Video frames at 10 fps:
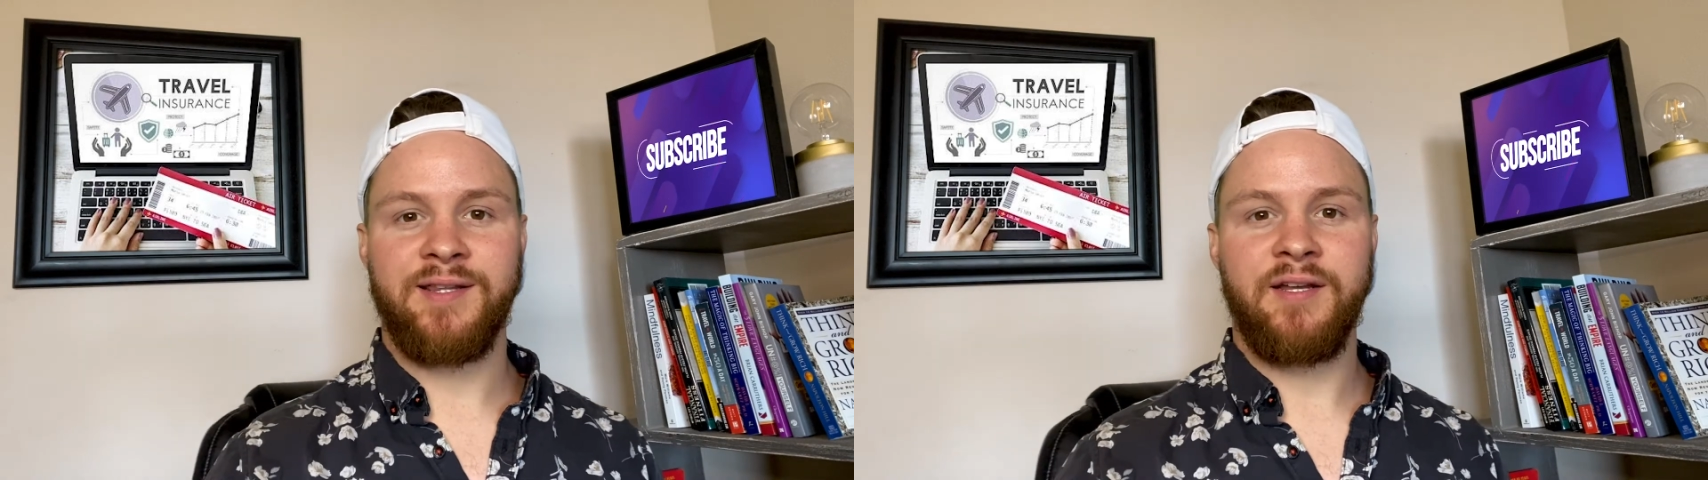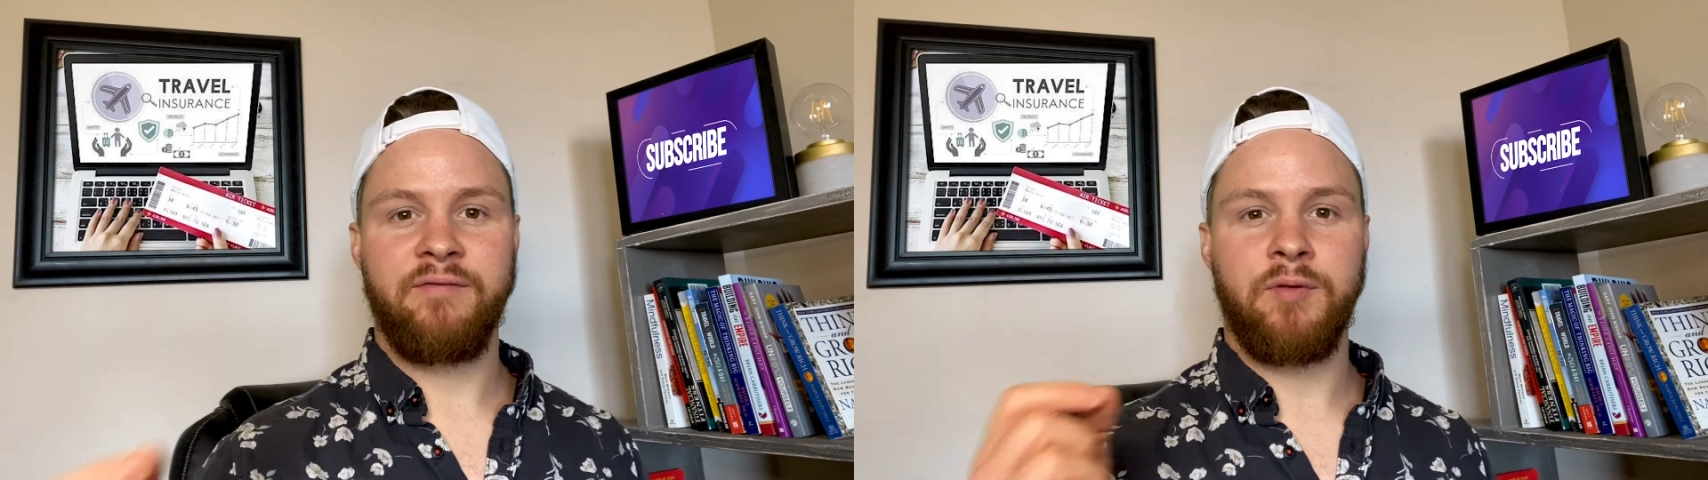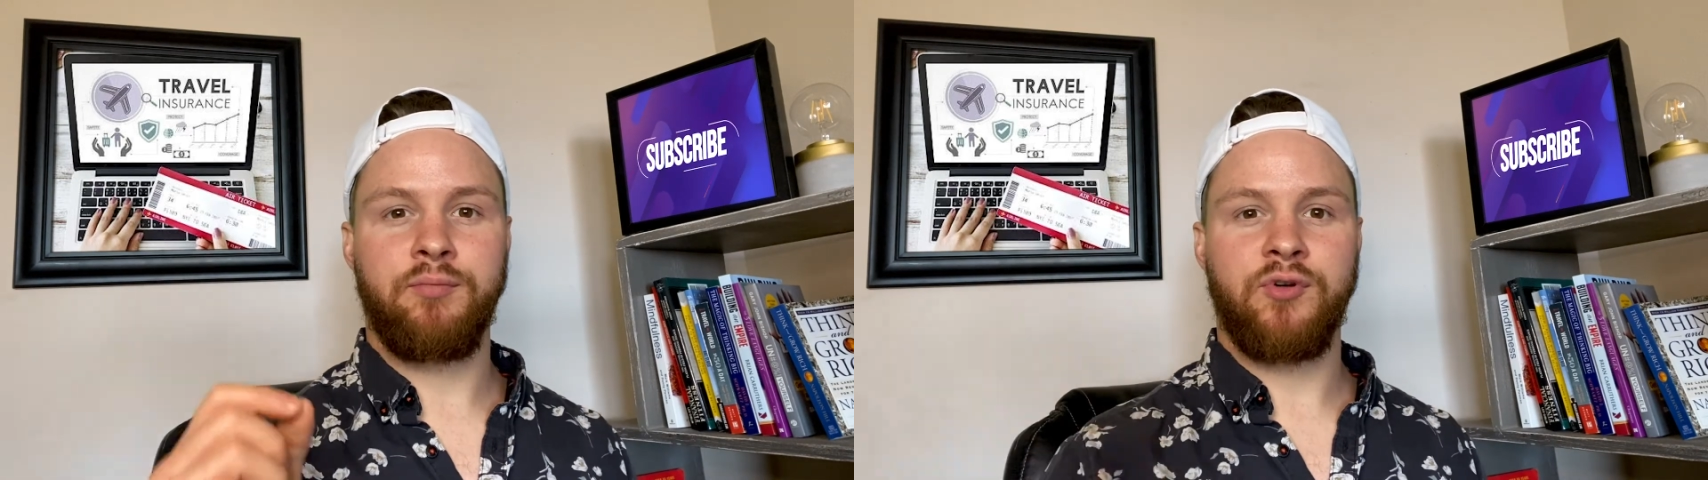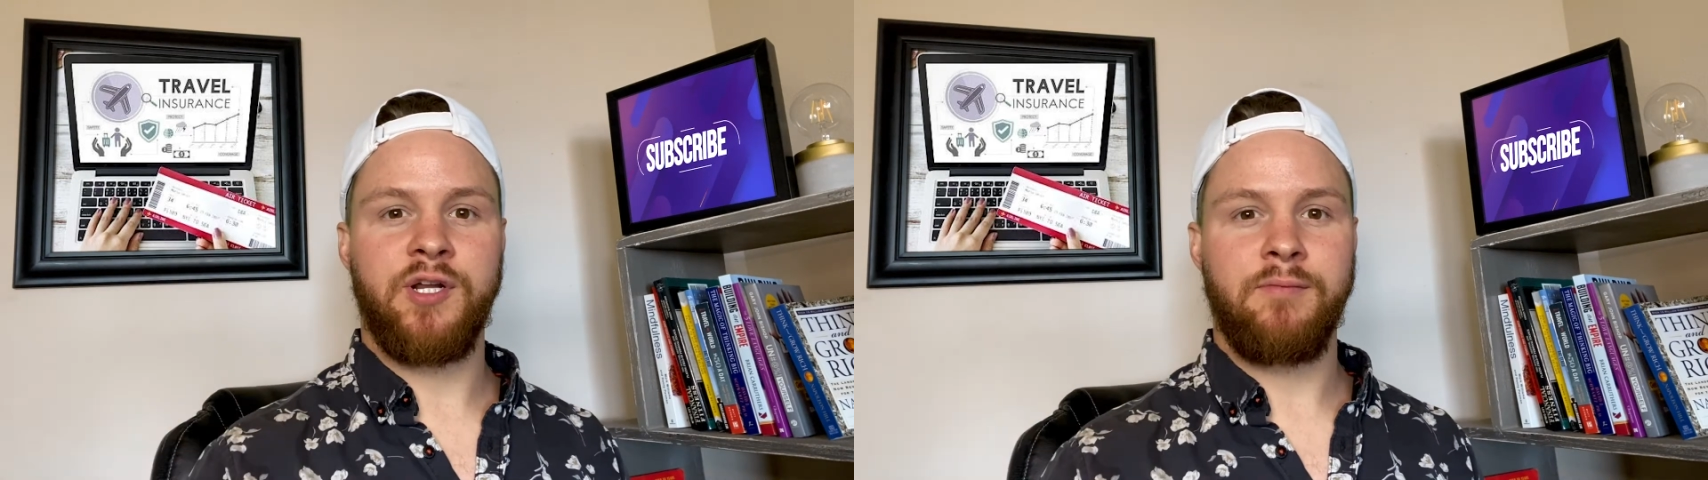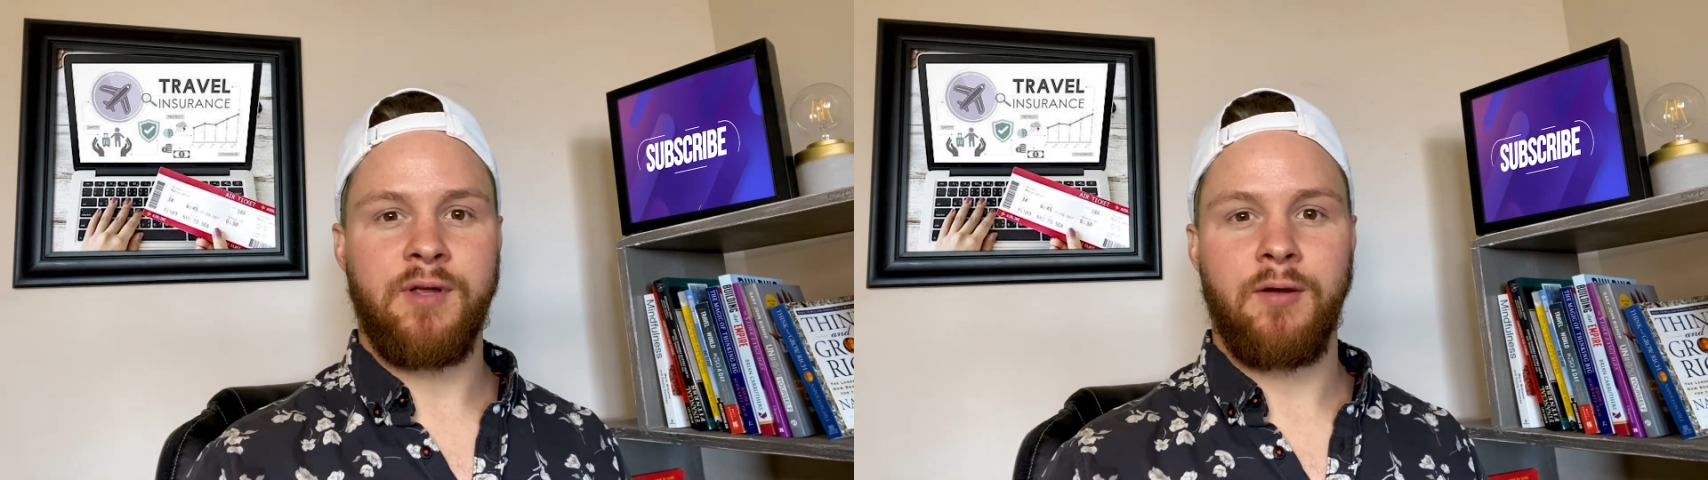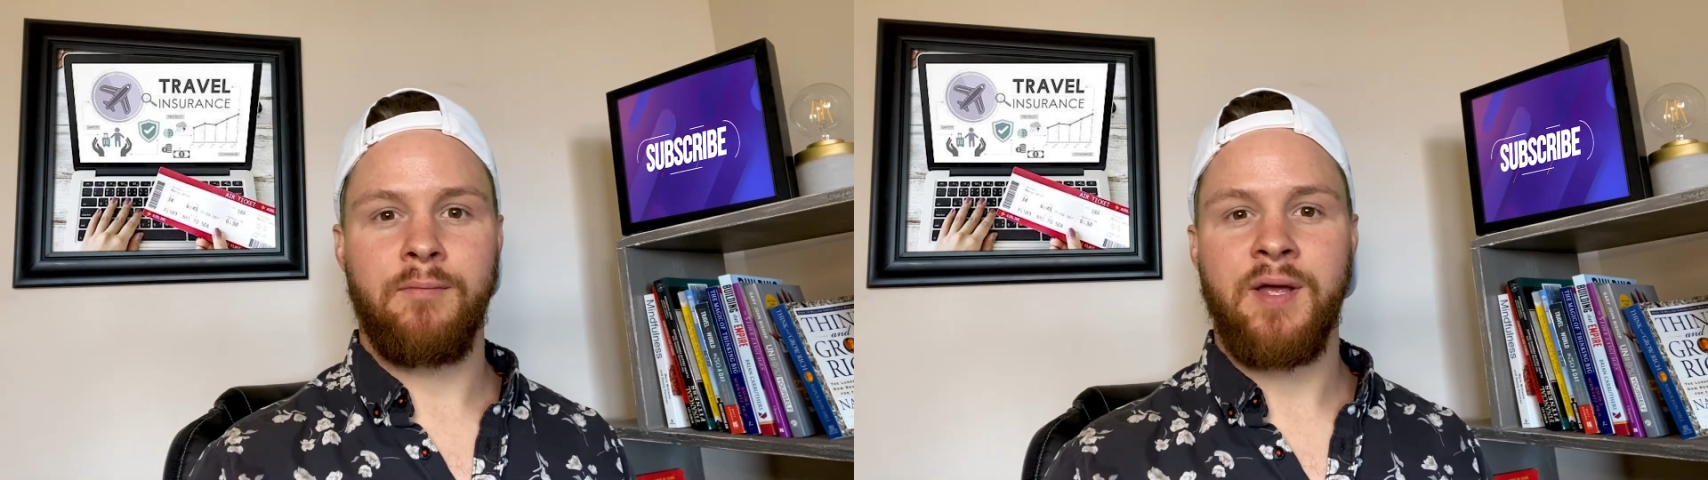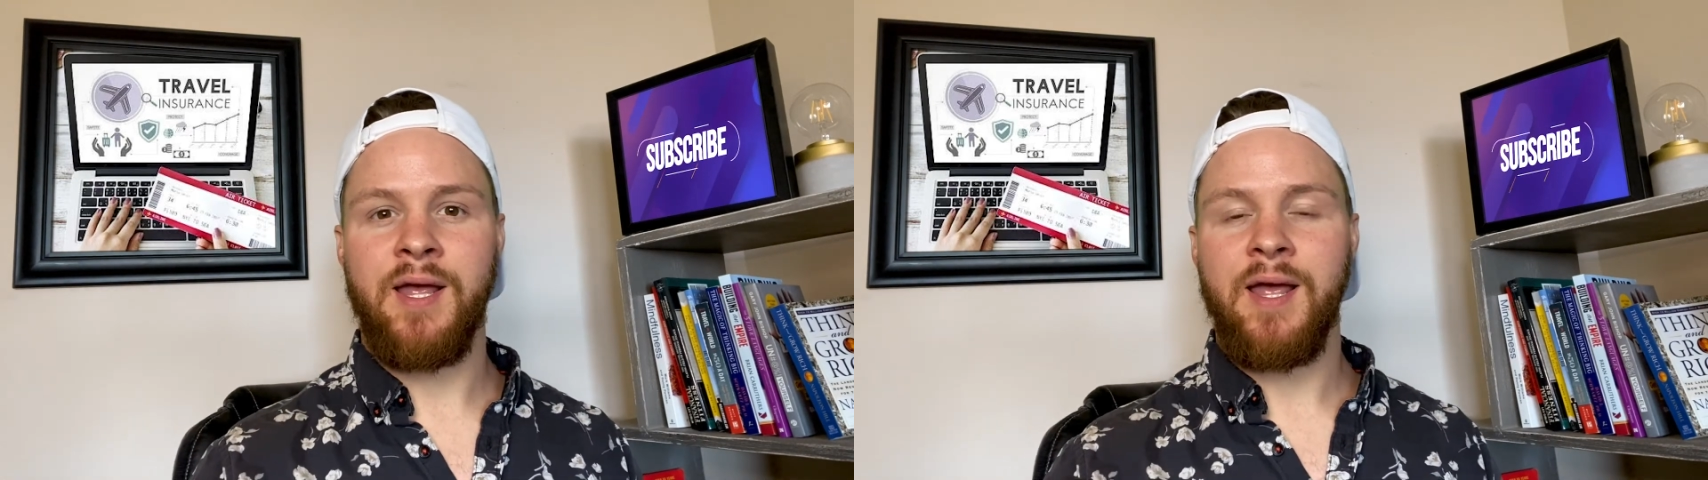Think of the premium